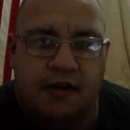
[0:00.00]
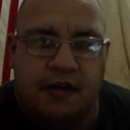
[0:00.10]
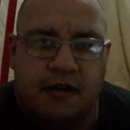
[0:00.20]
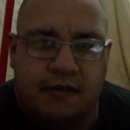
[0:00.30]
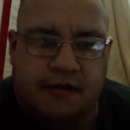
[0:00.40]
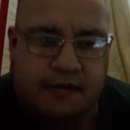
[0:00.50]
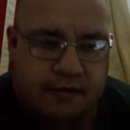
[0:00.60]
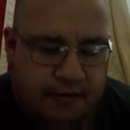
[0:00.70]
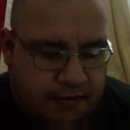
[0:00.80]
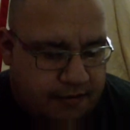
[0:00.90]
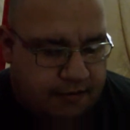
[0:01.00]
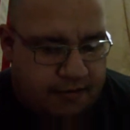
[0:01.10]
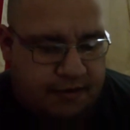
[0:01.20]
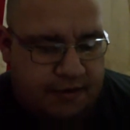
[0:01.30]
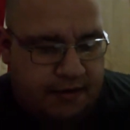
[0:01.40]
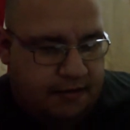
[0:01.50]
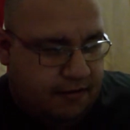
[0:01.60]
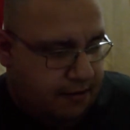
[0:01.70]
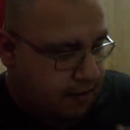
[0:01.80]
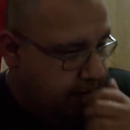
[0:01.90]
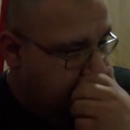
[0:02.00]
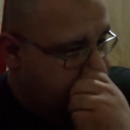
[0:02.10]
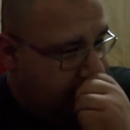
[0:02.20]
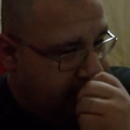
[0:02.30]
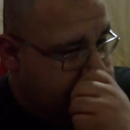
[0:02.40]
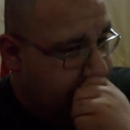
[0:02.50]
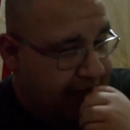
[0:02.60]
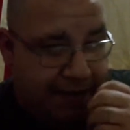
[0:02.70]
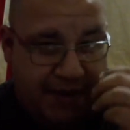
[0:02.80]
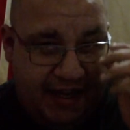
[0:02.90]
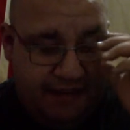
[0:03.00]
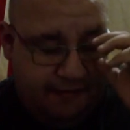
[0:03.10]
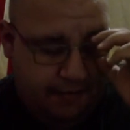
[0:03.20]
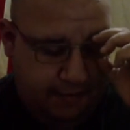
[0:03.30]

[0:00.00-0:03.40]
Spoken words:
I was like, you know, did I buy it?